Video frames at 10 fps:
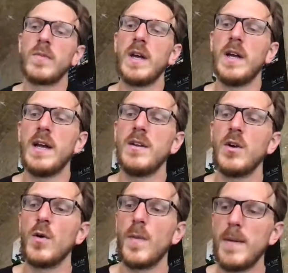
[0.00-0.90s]
And I
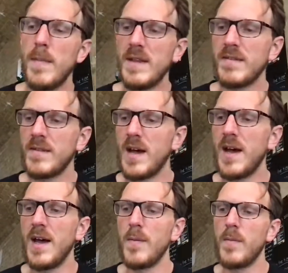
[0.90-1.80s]
know my best
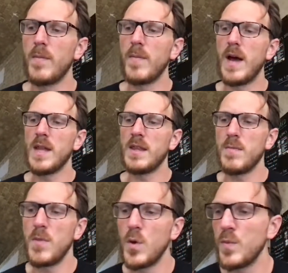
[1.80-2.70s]
time at the
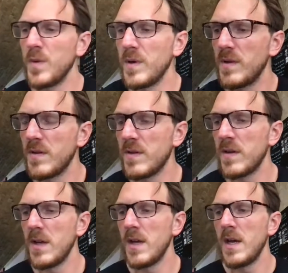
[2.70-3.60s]
moment
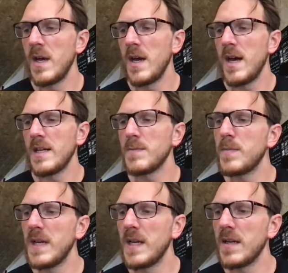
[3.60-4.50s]
has
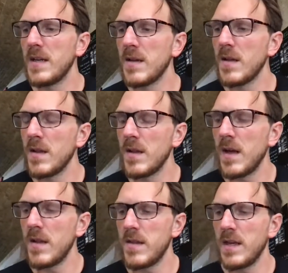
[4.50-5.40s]
been,
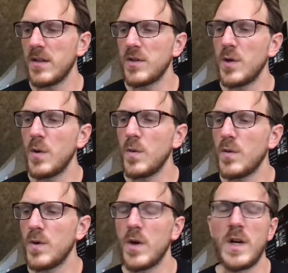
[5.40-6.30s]
I think,
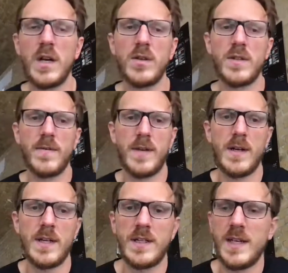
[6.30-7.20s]
2:30 or something
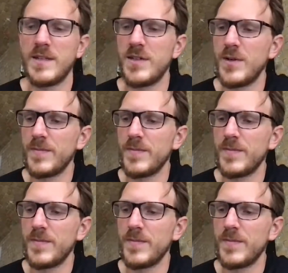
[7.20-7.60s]
like that. So